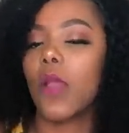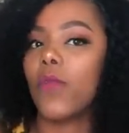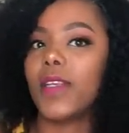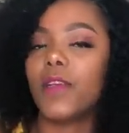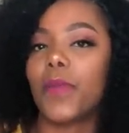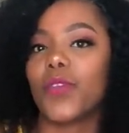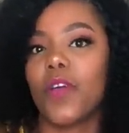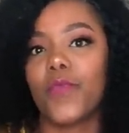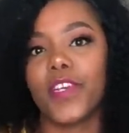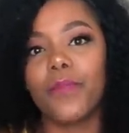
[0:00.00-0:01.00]
We did part
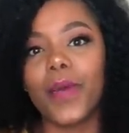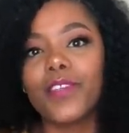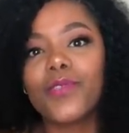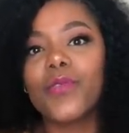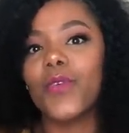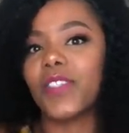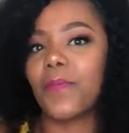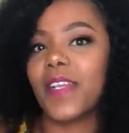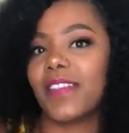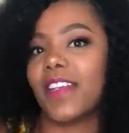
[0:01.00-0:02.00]
one, we did part two. It was
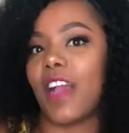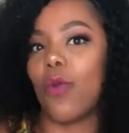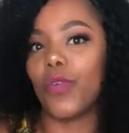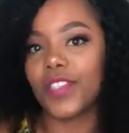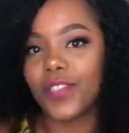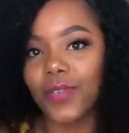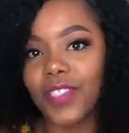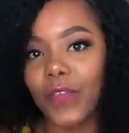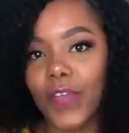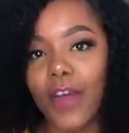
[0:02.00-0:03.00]
amazing. I watched it on
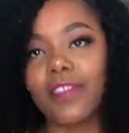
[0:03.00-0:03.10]
TV.